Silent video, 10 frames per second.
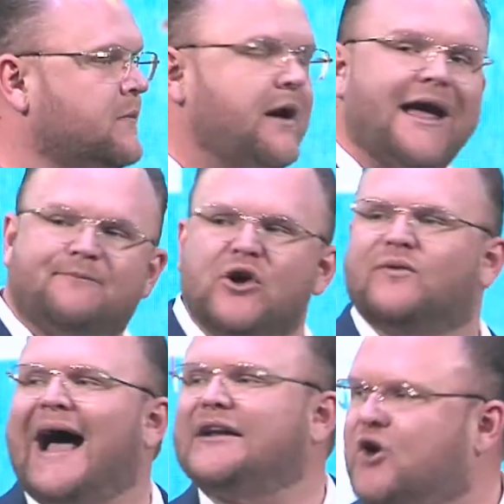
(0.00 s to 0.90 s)
If you've
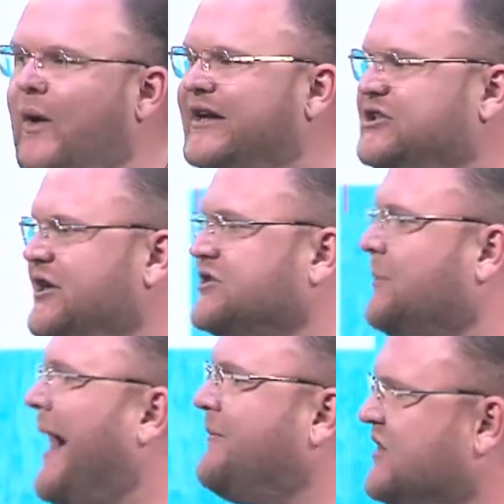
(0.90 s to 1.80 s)
got questions
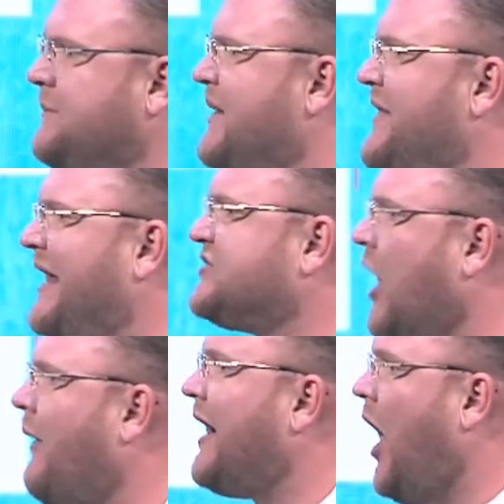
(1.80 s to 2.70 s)
about something that is
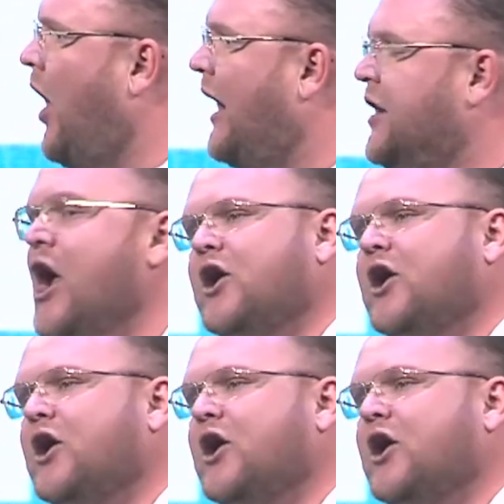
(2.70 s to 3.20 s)
going on,